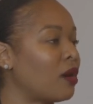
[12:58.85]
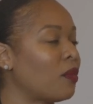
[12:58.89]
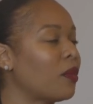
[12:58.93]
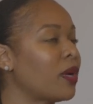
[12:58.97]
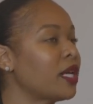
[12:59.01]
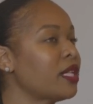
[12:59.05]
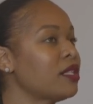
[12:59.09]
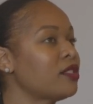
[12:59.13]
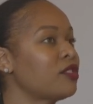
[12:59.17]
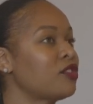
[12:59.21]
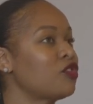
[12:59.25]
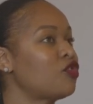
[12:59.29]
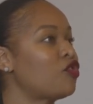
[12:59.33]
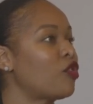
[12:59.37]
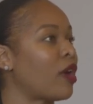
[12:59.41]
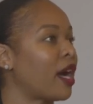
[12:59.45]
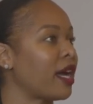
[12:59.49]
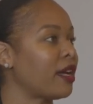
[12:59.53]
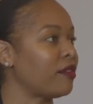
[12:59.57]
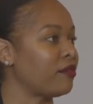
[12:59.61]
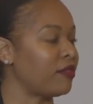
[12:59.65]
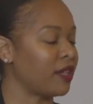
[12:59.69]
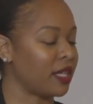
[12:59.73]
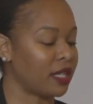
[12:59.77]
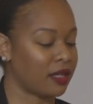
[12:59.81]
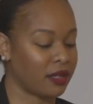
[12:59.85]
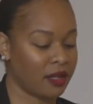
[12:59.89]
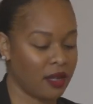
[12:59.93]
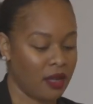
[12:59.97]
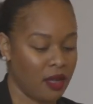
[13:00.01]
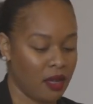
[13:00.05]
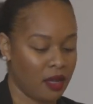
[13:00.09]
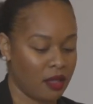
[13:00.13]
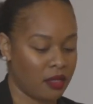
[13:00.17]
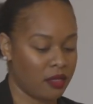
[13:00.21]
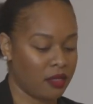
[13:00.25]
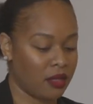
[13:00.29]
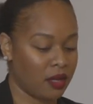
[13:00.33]
What is driving
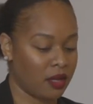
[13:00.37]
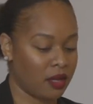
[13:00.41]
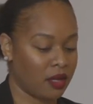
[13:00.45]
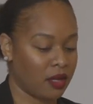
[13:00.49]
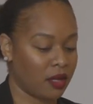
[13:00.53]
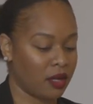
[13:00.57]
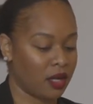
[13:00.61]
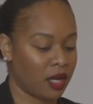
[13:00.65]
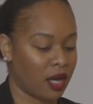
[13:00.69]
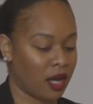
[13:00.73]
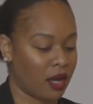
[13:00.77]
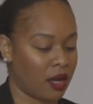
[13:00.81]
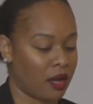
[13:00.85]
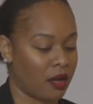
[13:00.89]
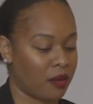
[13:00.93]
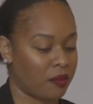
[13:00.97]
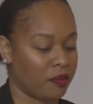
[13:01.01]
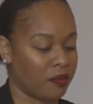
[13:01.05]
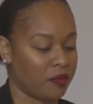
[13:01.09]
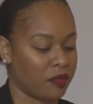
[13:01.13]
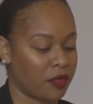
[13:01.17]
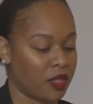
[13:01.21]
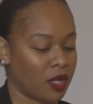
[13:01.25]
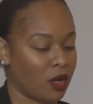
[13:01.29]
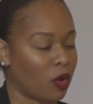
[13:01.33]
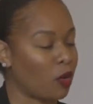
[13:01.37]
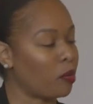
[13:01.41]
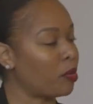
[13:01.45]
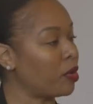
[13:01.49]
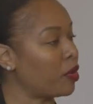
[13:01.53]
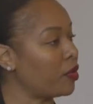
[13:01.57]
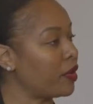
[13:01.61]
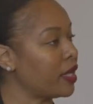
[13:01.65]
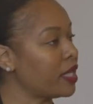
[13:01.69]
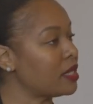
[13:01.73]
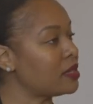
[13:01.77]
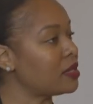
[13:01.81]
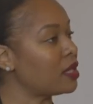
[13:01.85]
the
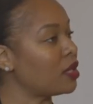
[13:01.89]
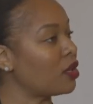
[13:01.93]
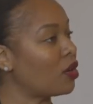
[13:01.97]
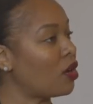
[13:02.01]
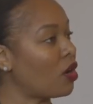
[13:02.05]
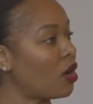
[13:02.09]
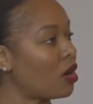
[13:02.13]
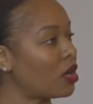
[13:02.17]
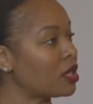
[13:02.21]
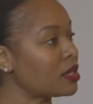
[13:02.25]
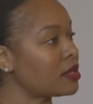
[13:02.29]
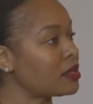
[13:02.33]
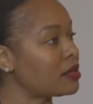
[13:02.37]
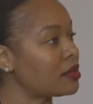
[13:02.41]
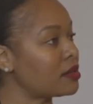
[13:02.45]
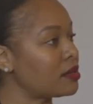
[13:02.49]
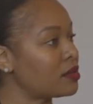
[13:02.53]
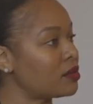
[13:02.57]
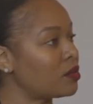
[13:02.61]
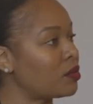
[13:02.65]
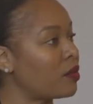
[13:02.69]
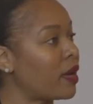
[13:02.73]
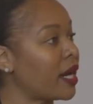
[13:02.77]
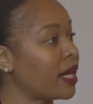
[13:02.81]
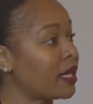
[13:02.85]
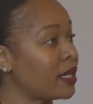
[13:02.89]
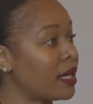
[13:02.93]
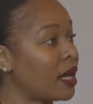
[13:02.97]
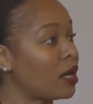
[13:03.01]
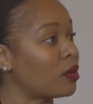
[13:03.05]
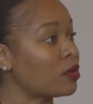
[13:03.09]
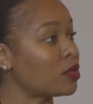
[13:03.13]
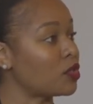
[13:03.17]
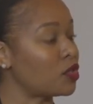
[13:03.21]
operating costs right now